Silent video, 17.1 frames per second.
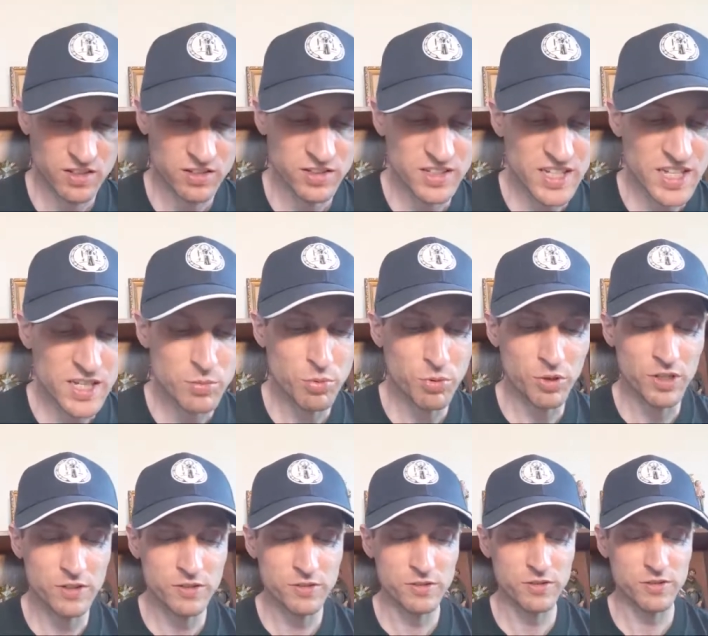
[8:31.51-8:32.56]
The e
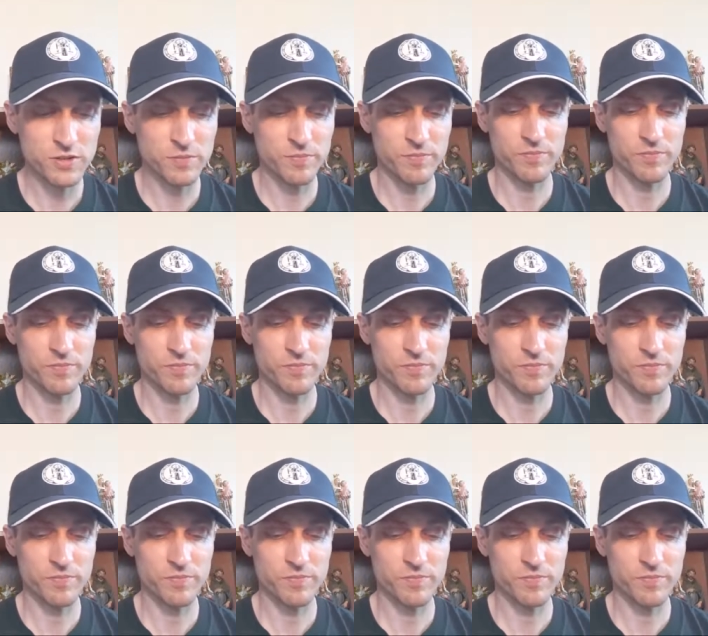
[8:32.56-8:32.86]
priests.